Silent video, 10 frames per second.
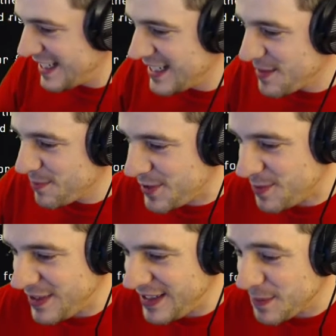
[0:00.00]

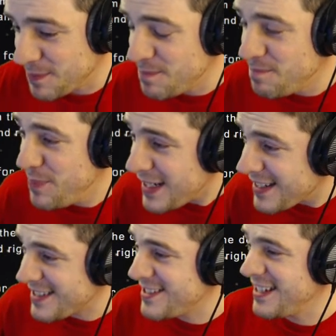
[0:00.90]
Possibly the
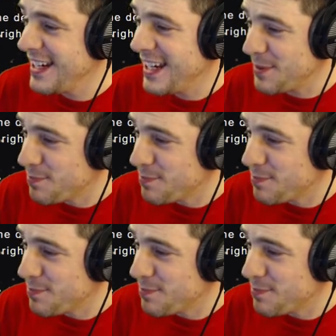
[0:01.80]
biggest and